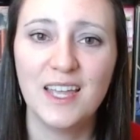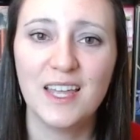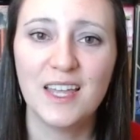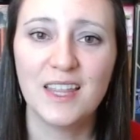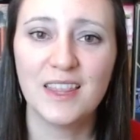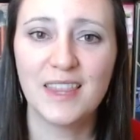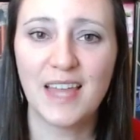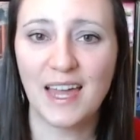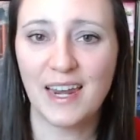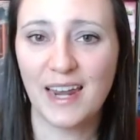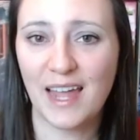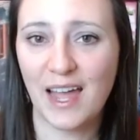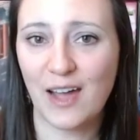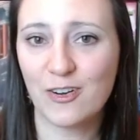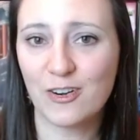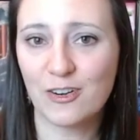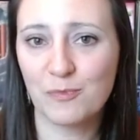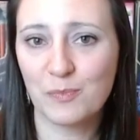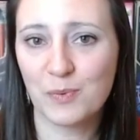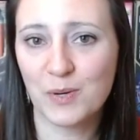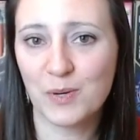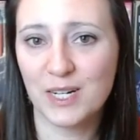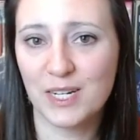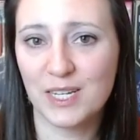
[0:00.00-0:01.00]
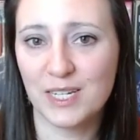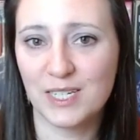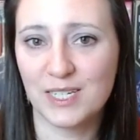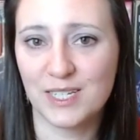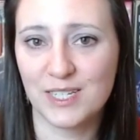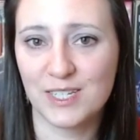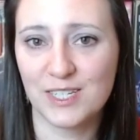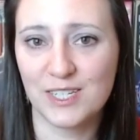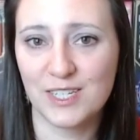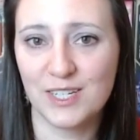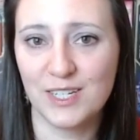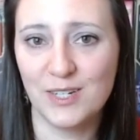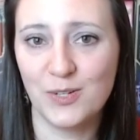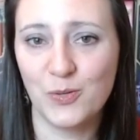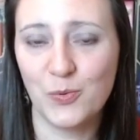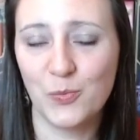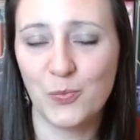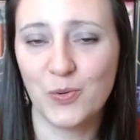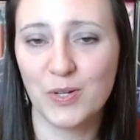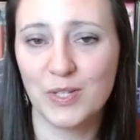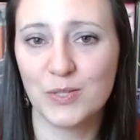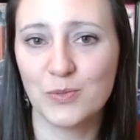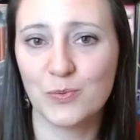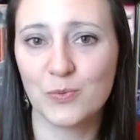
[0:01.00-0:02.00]
That out of print edition
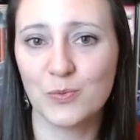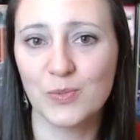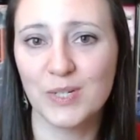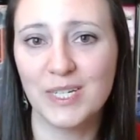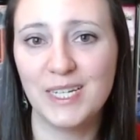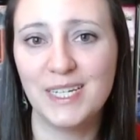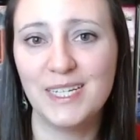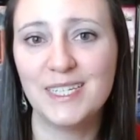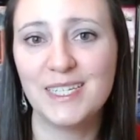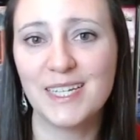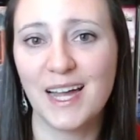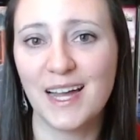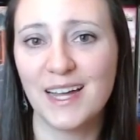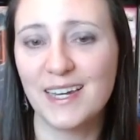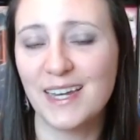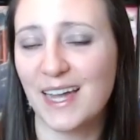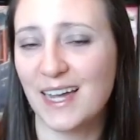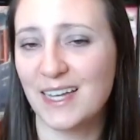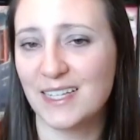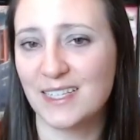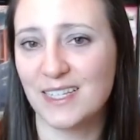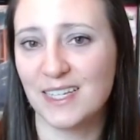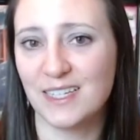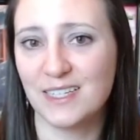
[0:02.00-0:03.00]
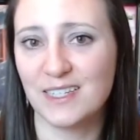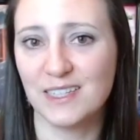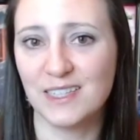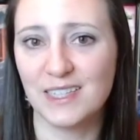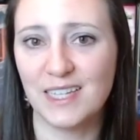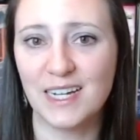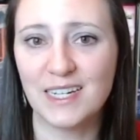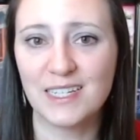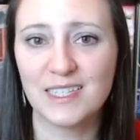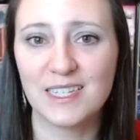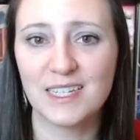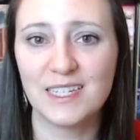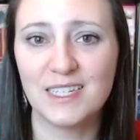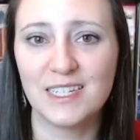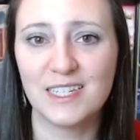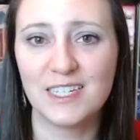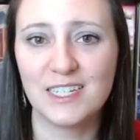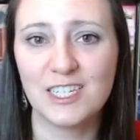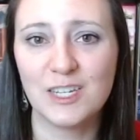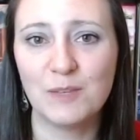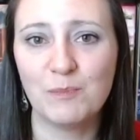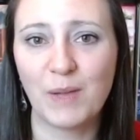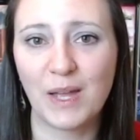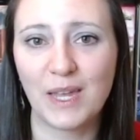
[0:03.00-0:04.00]
was redone as a deluxe
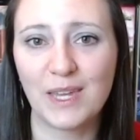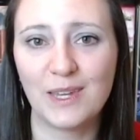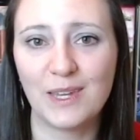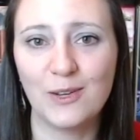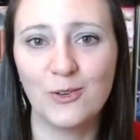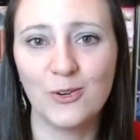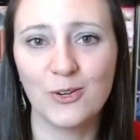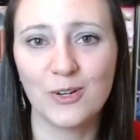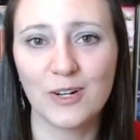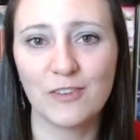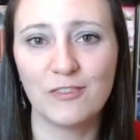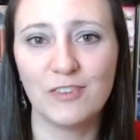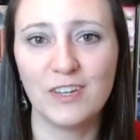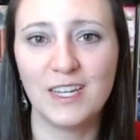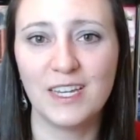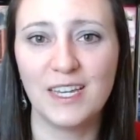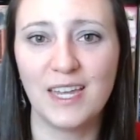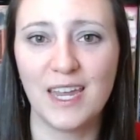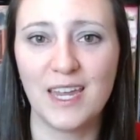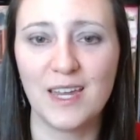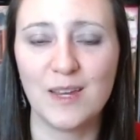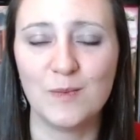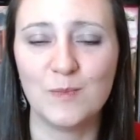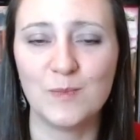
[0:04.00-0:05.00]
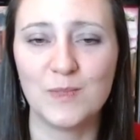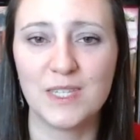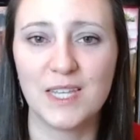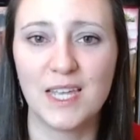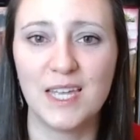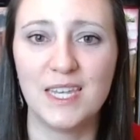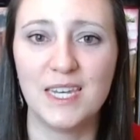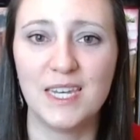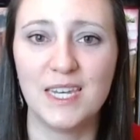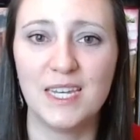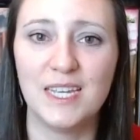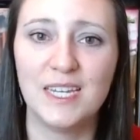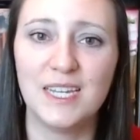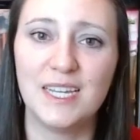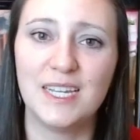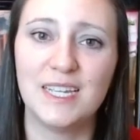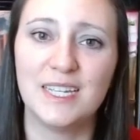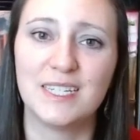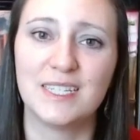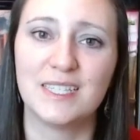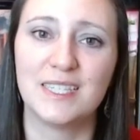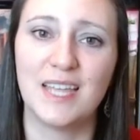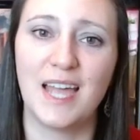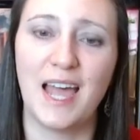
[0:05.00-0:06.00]
edition by Eagle Gryphon Games, and it
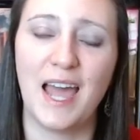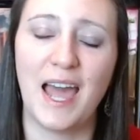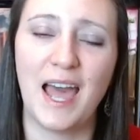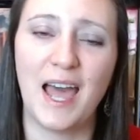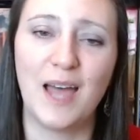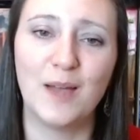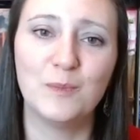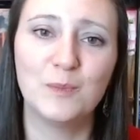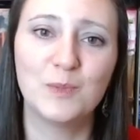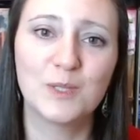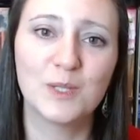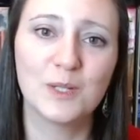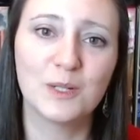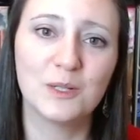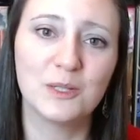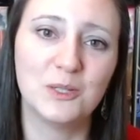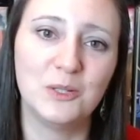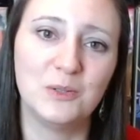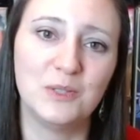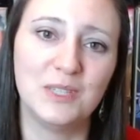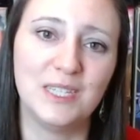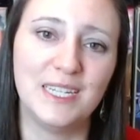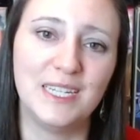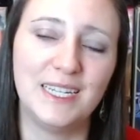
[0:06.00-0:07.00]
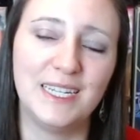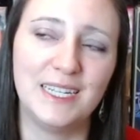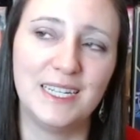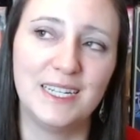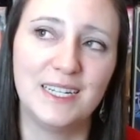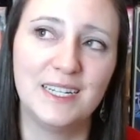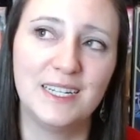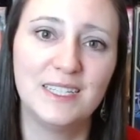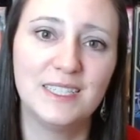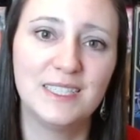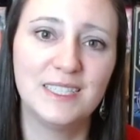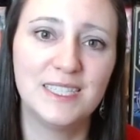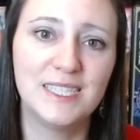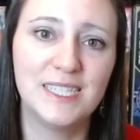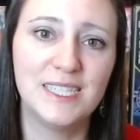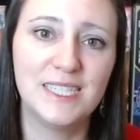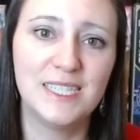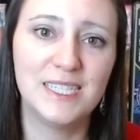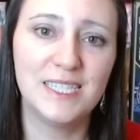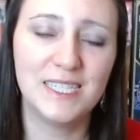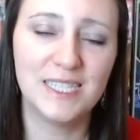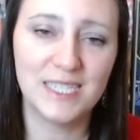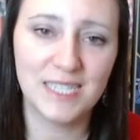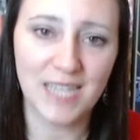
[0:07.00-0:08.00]
is absolutely
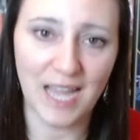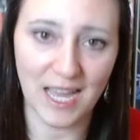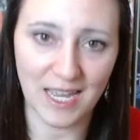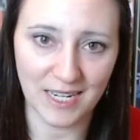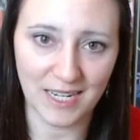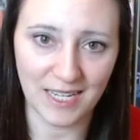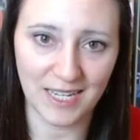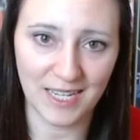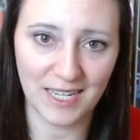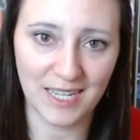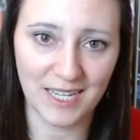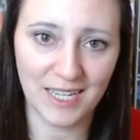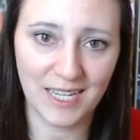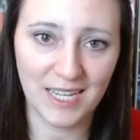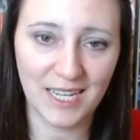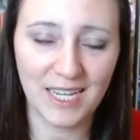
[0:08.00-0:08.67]
stunning.